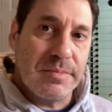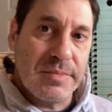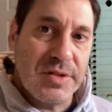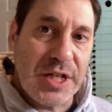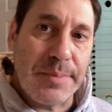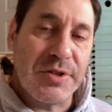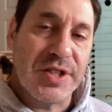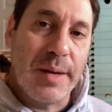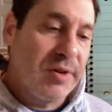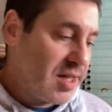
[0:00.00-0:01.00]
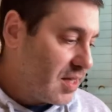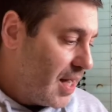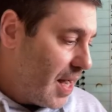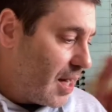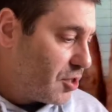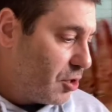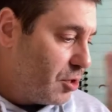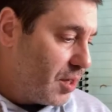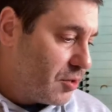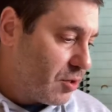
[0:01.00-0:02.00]
chapter summaries and I show you
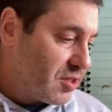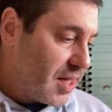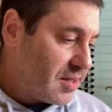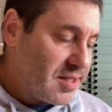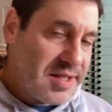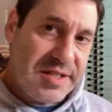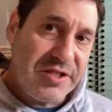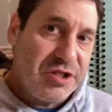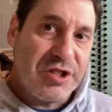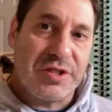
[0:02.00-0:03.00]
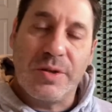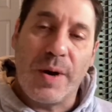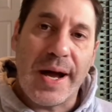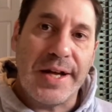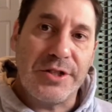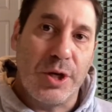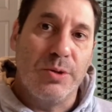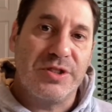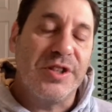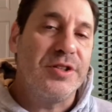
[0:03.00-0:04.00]
intro sentences, this is just the way I
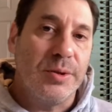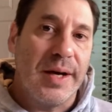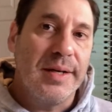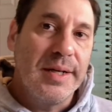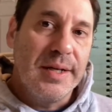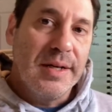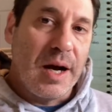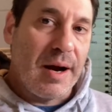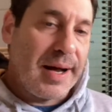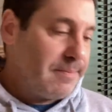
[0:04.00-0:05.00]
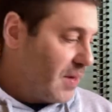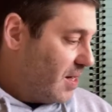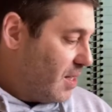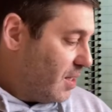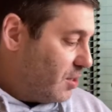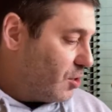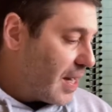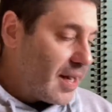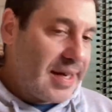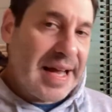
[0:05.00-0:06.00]
chose to do it. All right. You
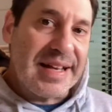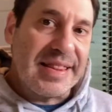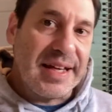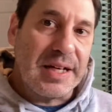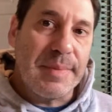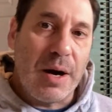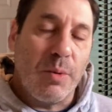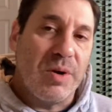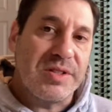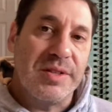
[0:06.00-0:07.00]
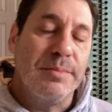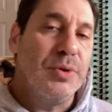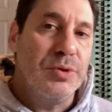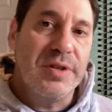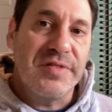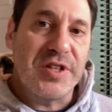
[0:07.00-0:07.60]
can again think about what's the mood of the